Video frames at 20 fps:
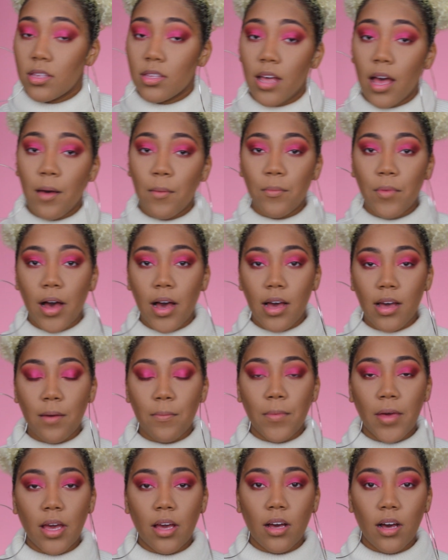set my
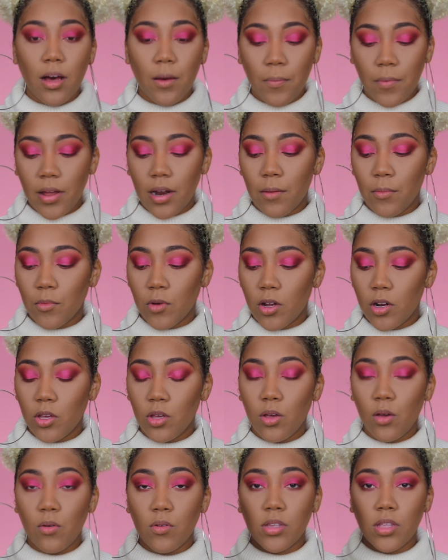makeup, and I'm going to
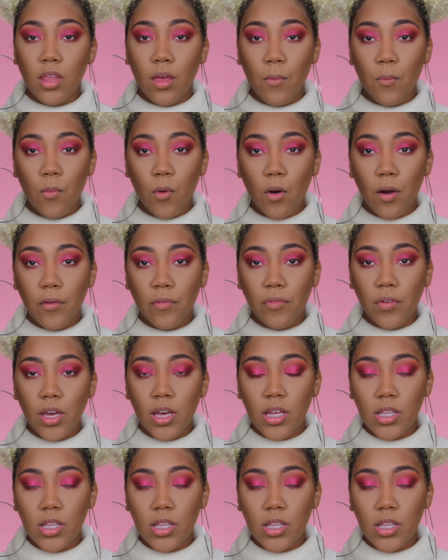use the Morphe